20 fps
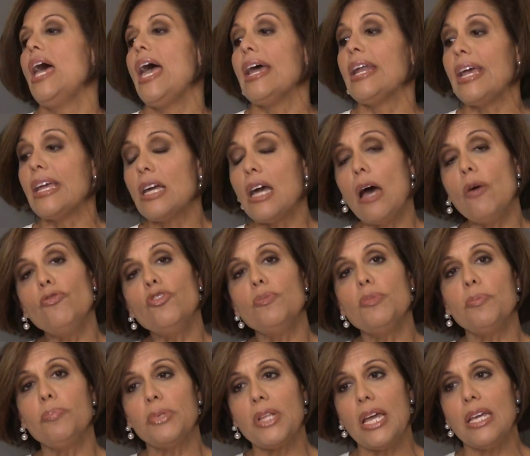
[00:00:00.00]
And I come from
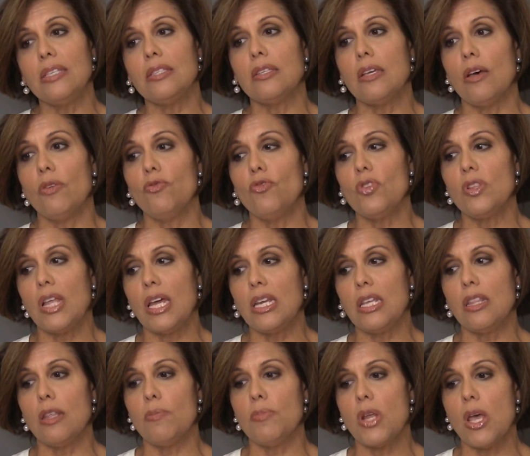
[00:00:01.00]
a place of
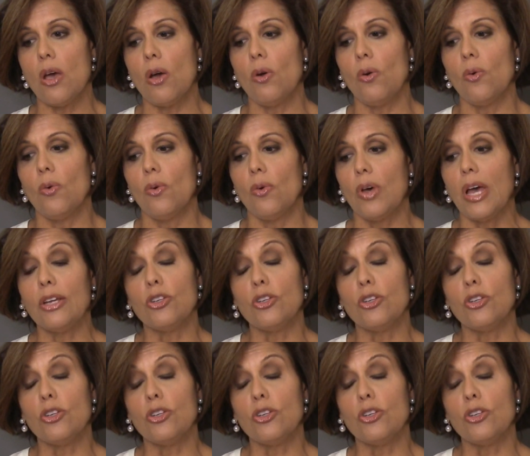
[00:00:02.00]
letting them know,